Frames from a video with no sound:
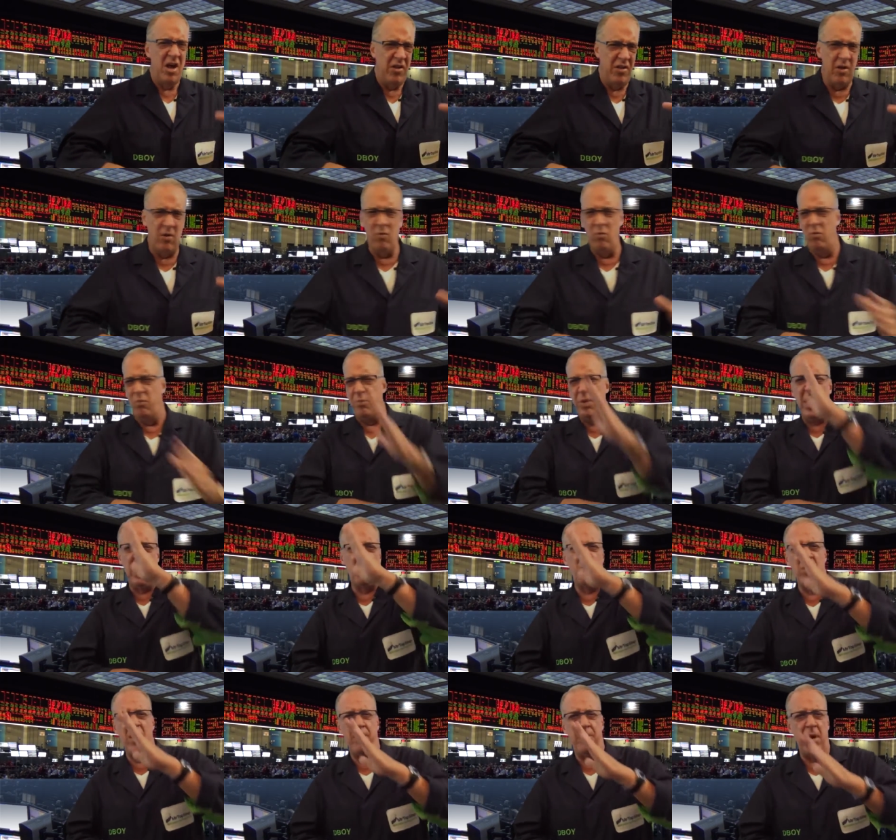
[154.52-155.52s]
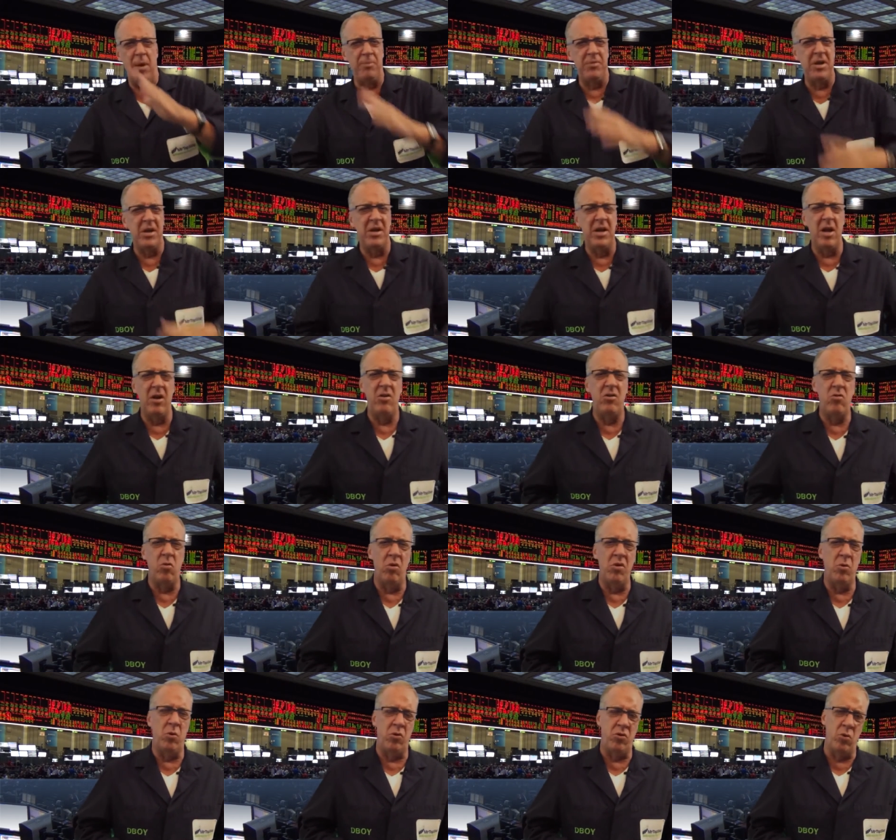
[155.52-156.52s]
a big rip up to
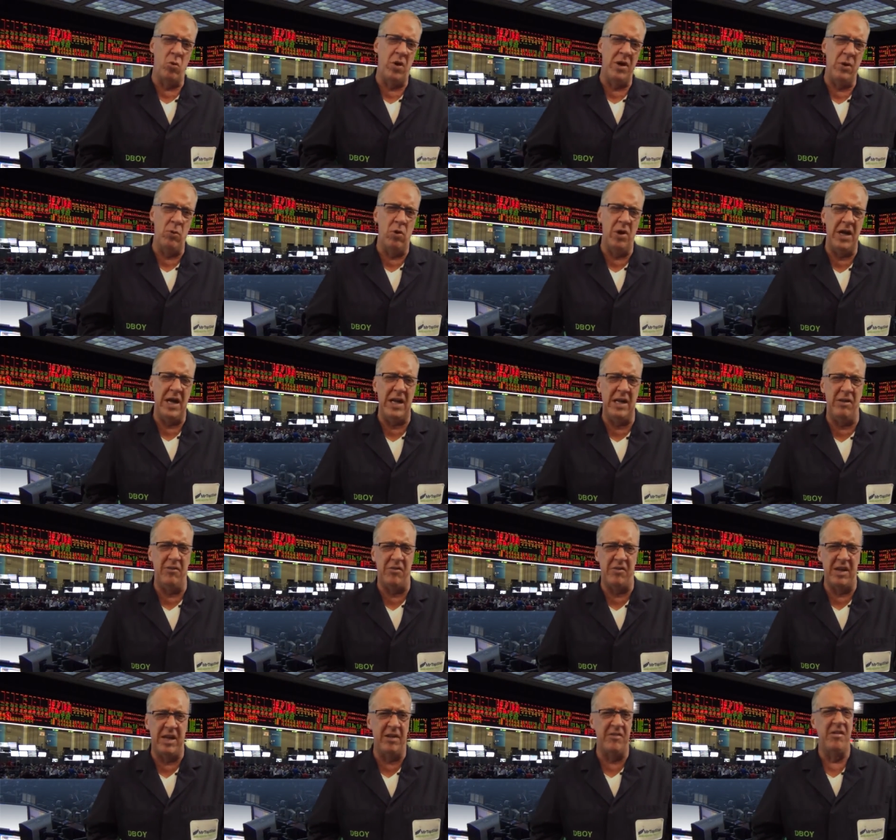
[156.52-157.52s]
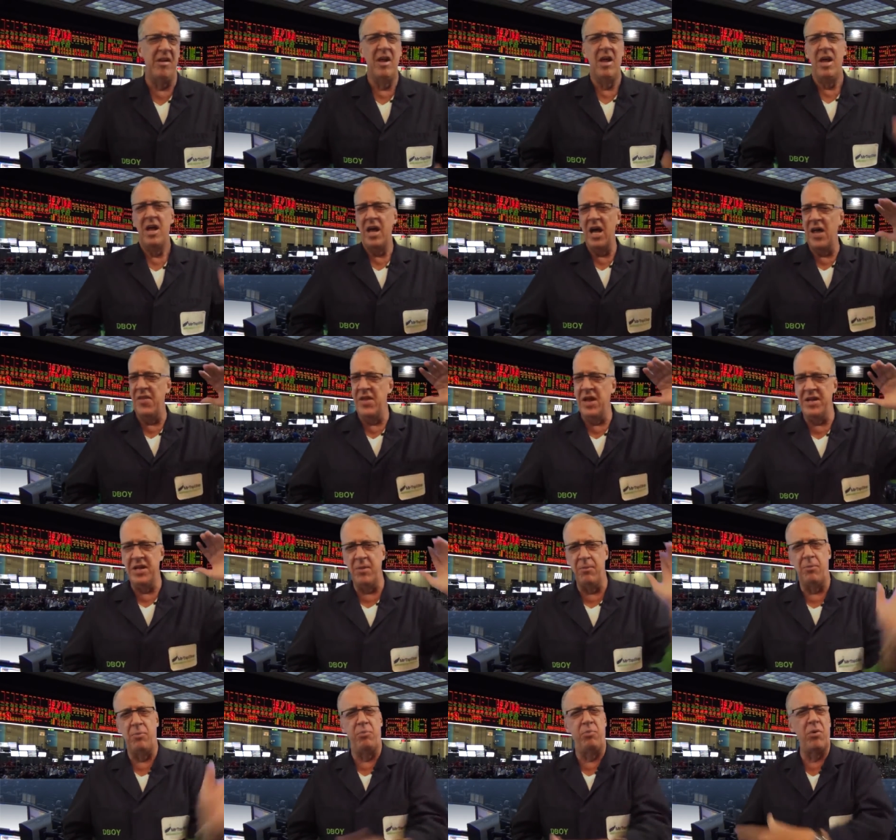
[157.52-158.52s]
2186, and then
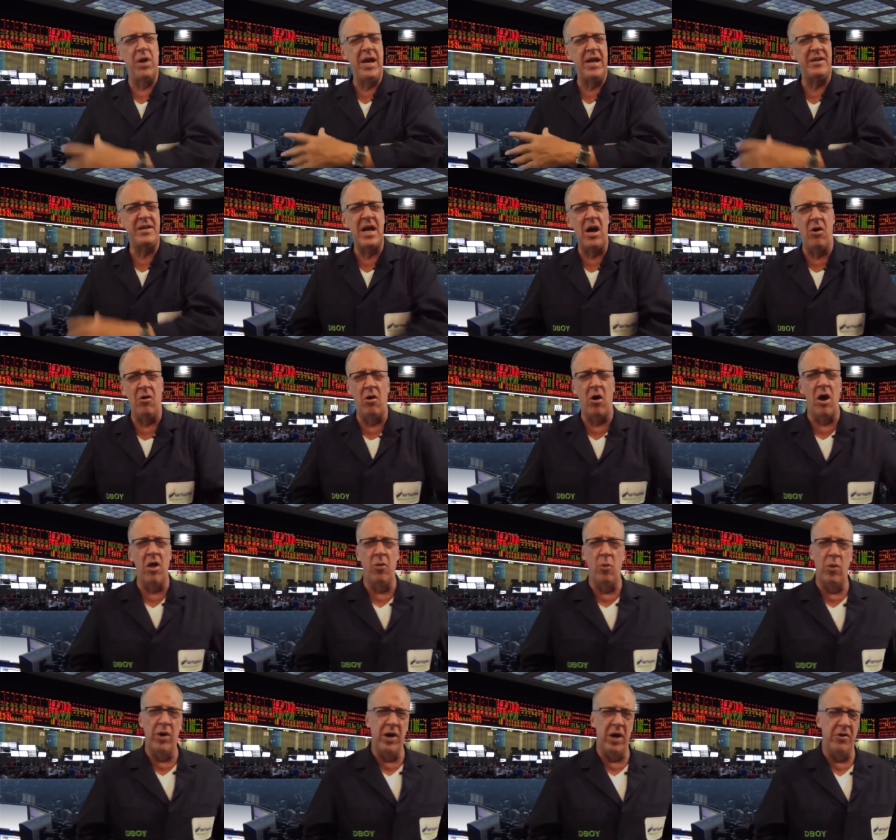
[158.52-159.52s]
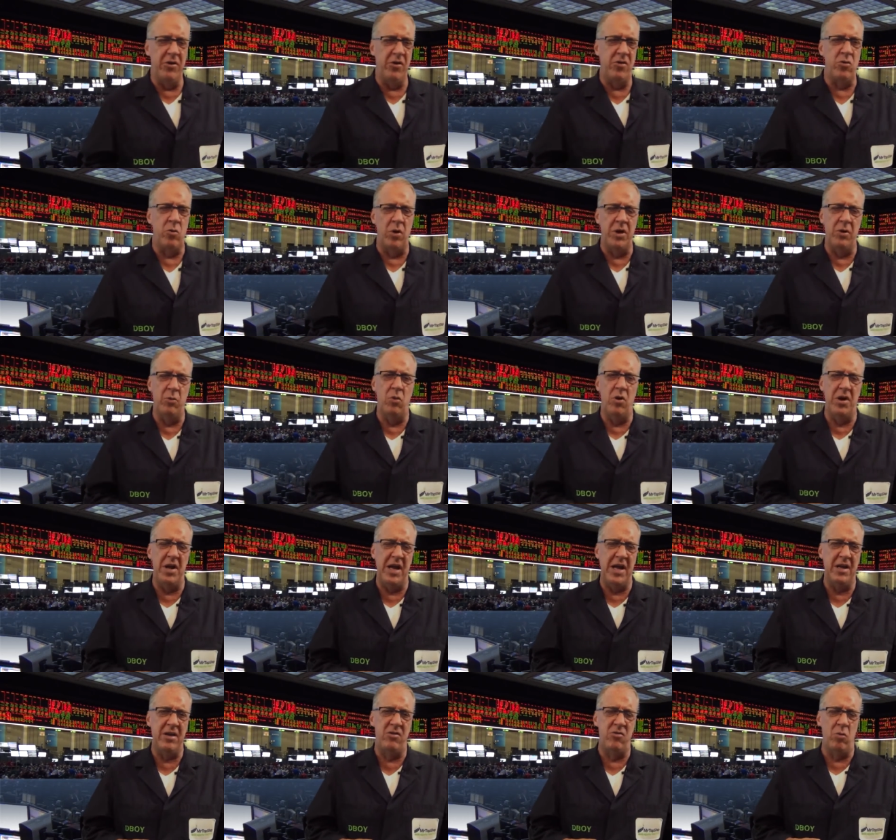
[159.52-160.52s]
you break down all the way under
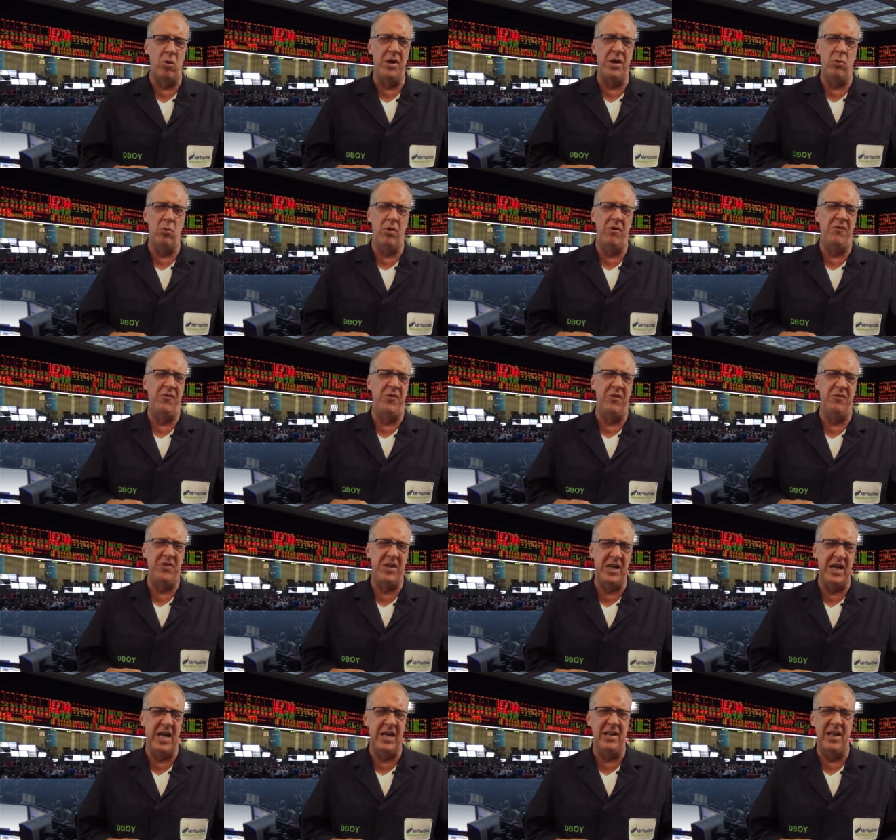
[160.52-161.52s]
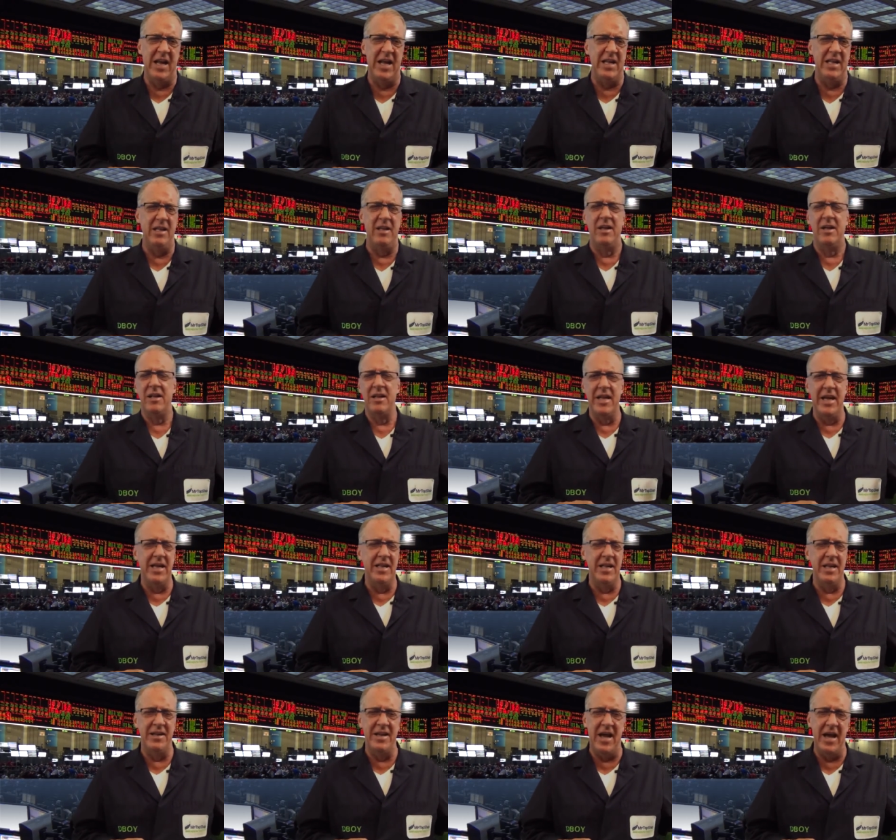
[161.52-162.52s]
2158 late in
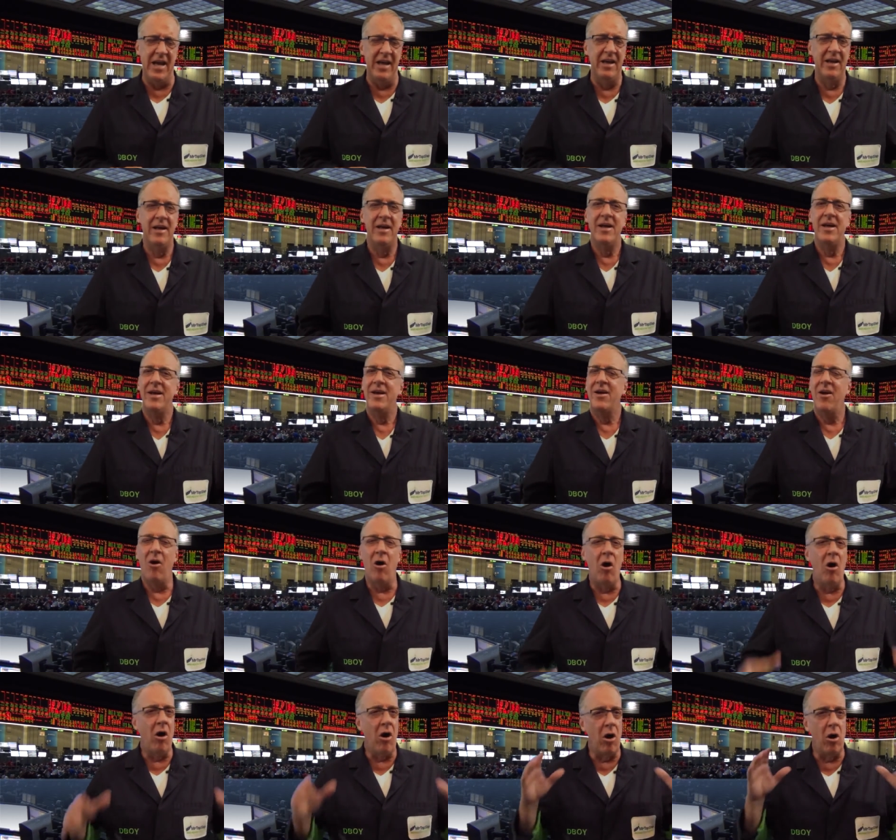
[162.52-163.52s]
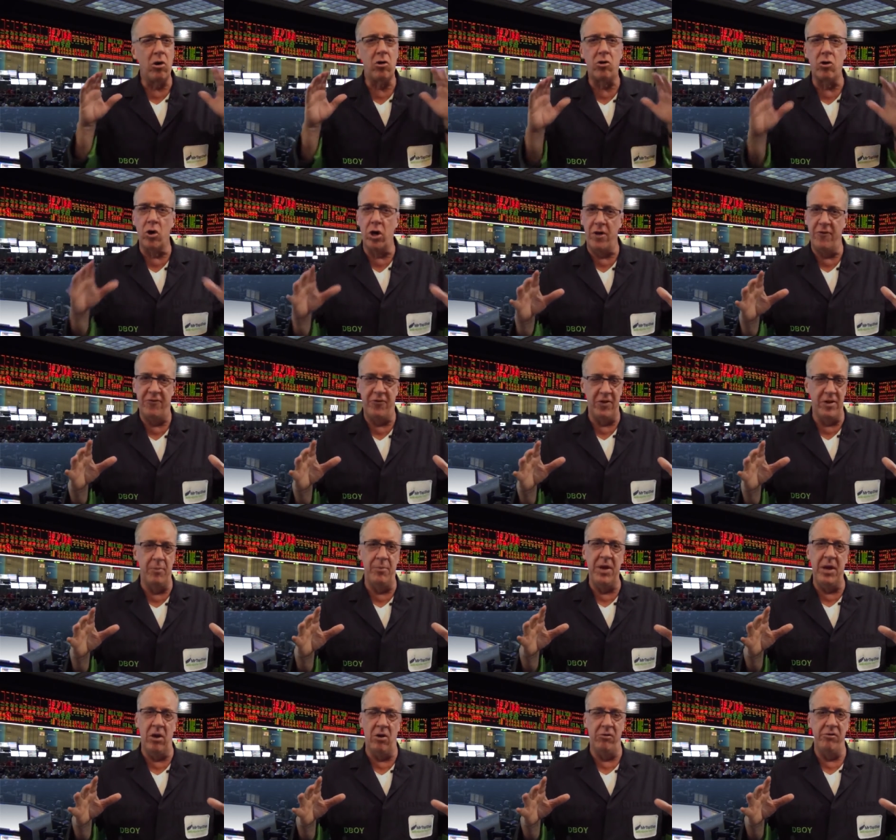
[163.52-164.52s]
the day. All good for the
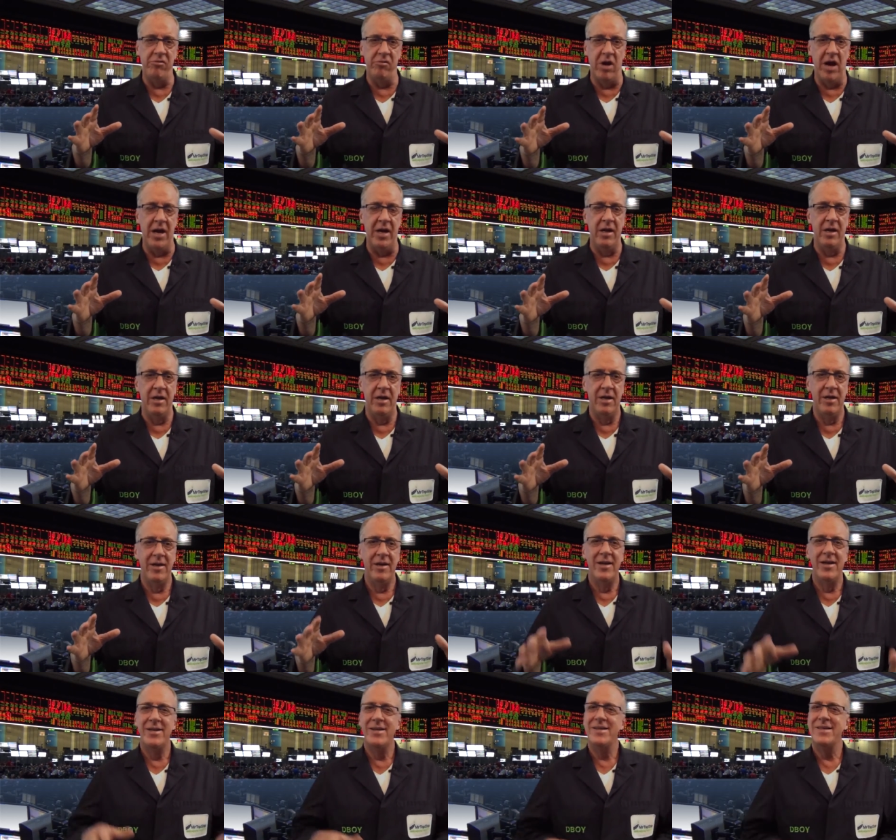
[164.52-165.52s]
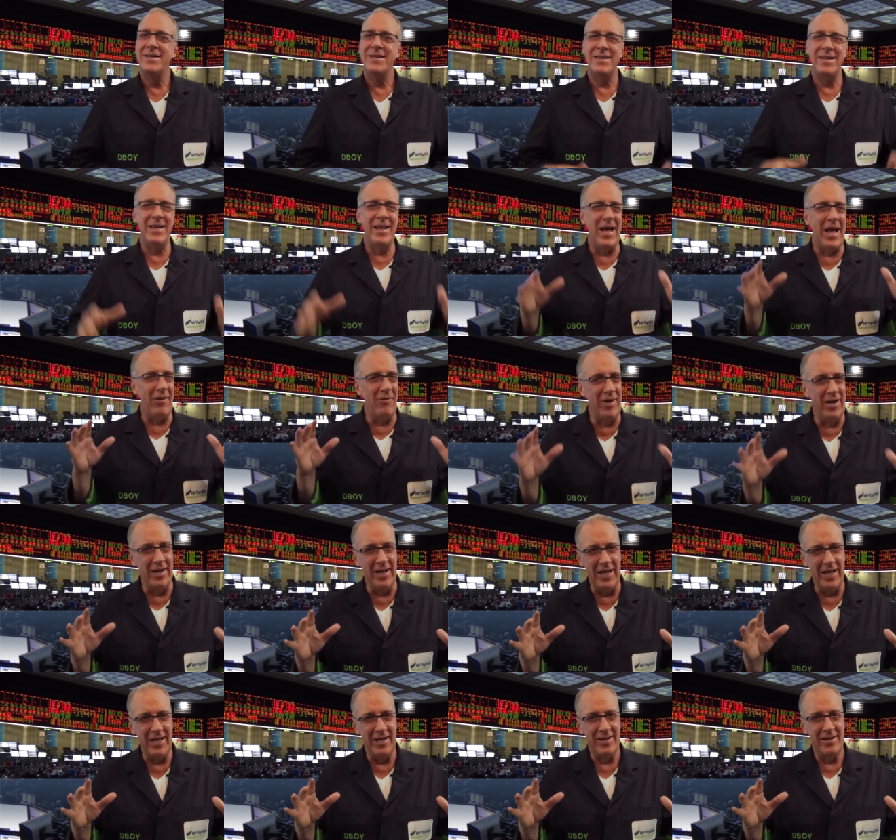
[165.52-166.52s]
bears, right? Not
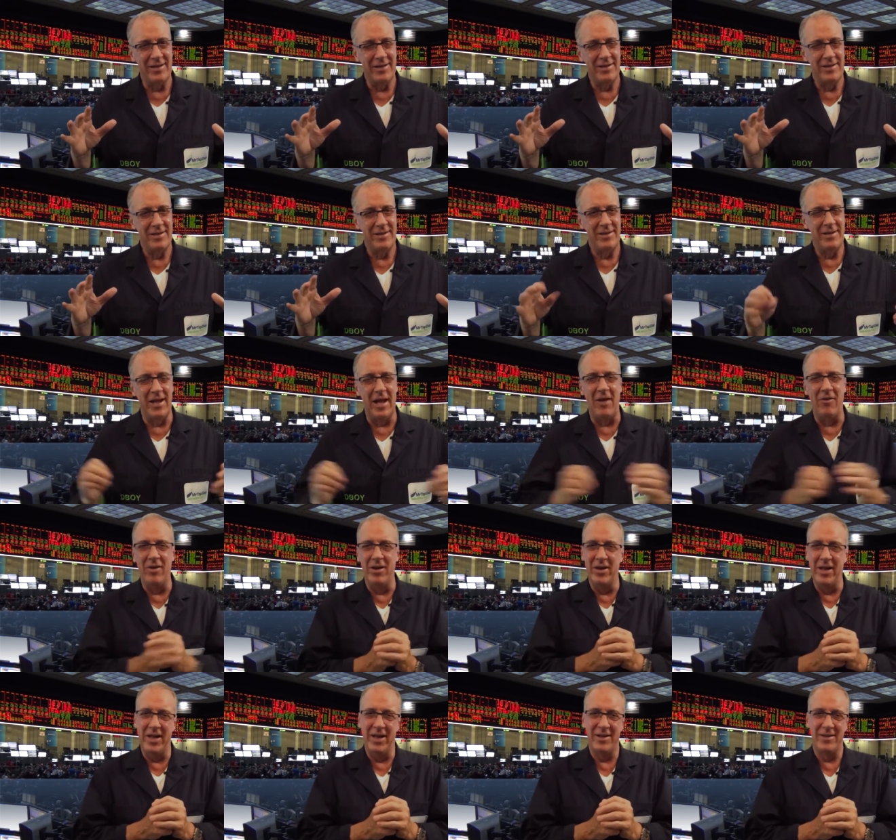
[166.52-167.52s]
really. Not really.